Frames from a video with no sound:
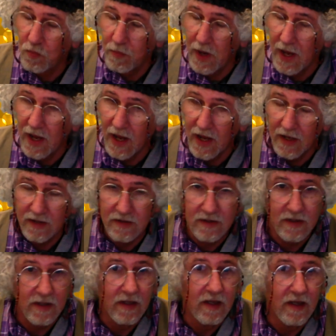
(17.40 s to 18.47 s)
tote
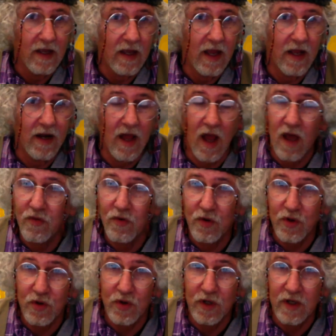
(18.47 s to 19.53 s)
bags and
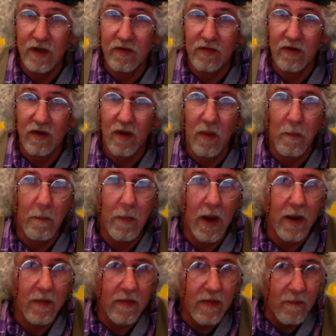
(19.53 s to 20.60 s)
other goodies,
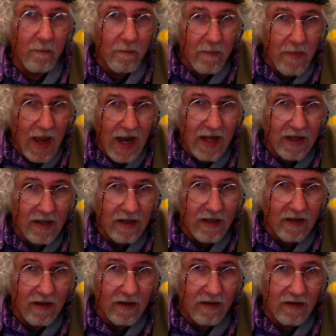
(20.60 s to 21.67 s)
but the main
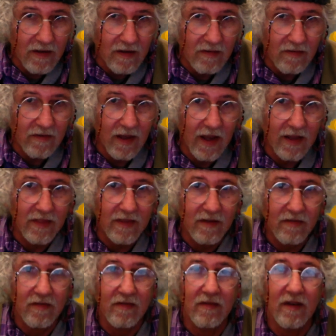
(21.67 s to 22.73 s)
deal is
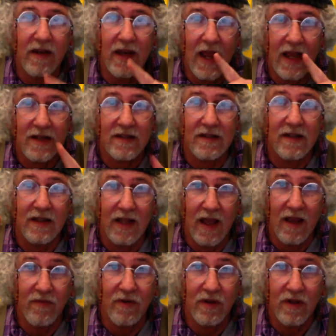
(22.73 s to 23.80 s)
that this is the next
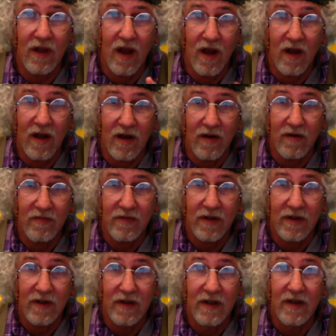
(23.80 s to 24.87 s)
level
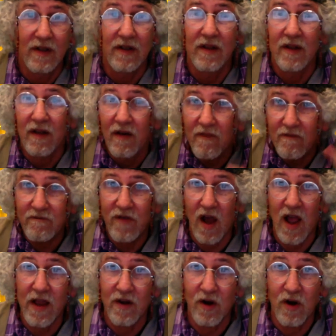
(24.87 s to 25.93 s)
of
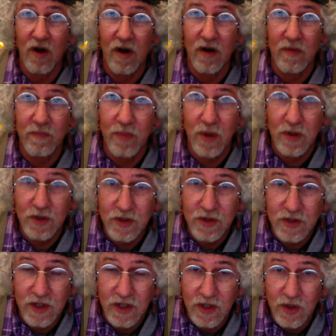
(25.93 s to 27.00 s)
fine art
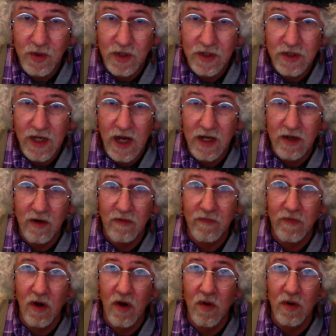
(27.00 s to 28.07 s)
purchasing. You can take
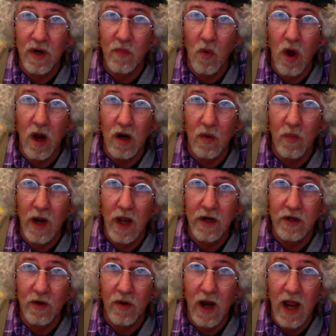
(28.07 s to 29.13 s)
your phone and walk
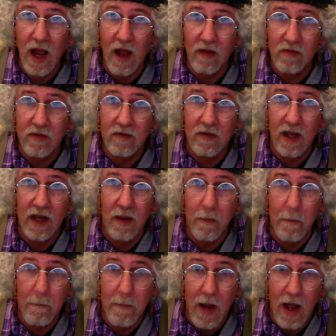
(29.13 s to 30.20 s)
around your house and
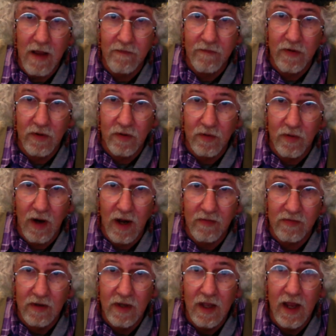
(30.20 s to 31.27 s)
take my
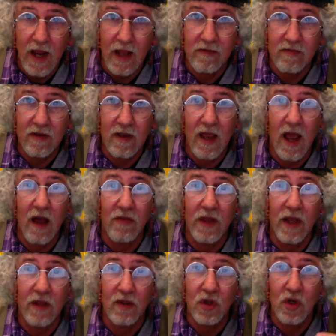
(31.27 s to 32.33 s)
photographs and see
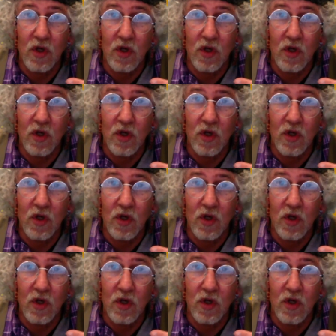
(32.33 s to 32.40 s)
how